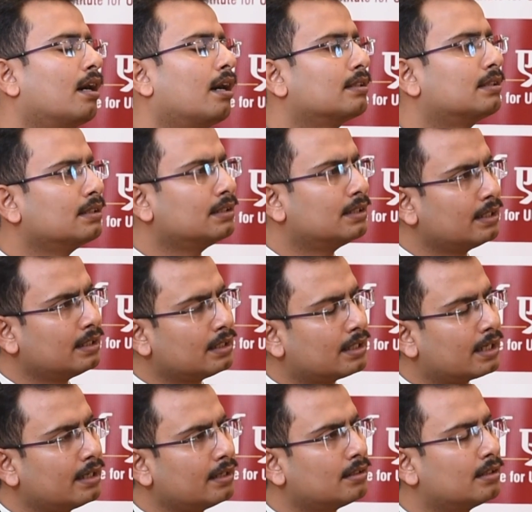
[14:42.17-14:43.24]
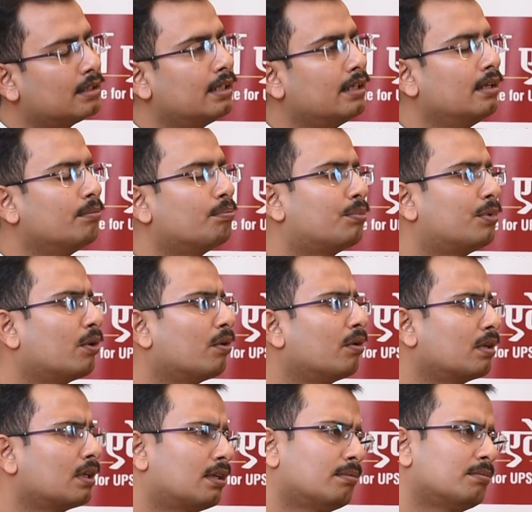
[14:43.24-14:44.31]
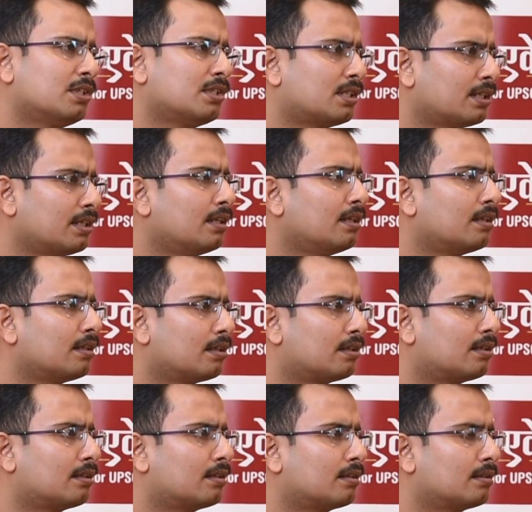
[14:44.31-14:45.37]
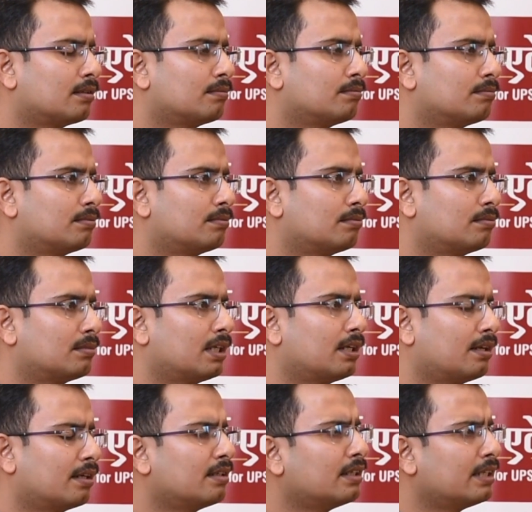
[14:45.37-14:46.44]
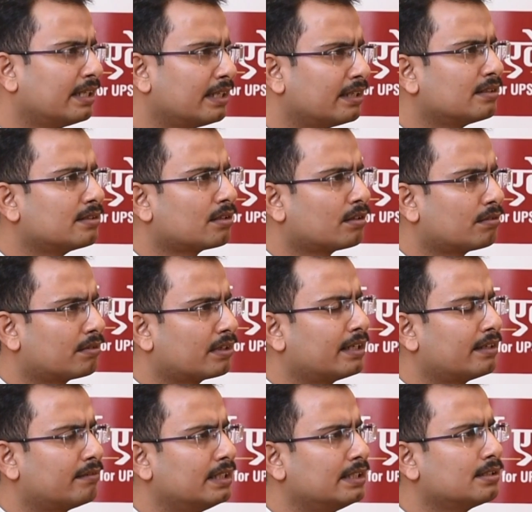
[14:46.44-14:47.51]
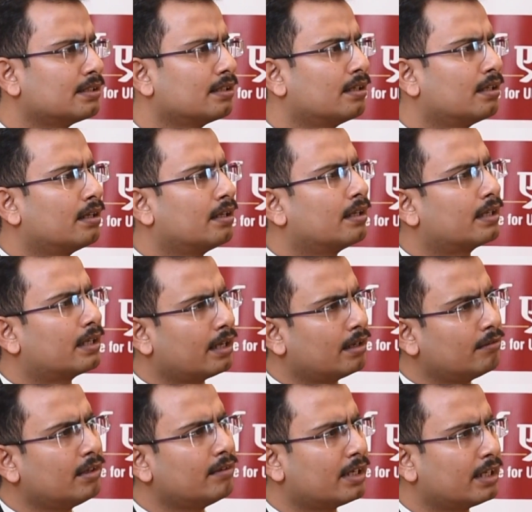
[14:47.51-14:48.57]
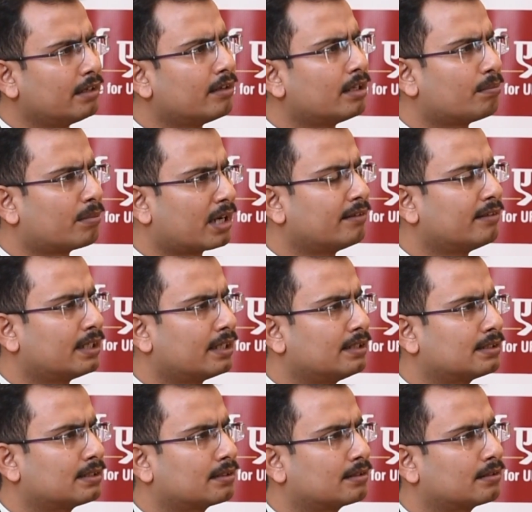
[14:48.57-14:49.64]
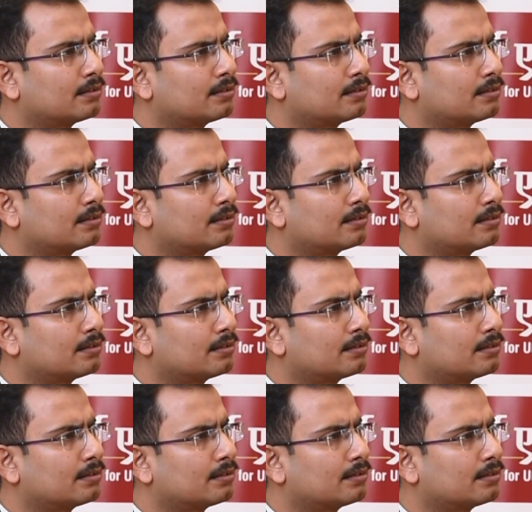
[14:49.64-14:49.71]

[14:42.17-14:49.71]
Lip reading: other than that, the pure commercial undertakings of railways can be very well privatized, sir.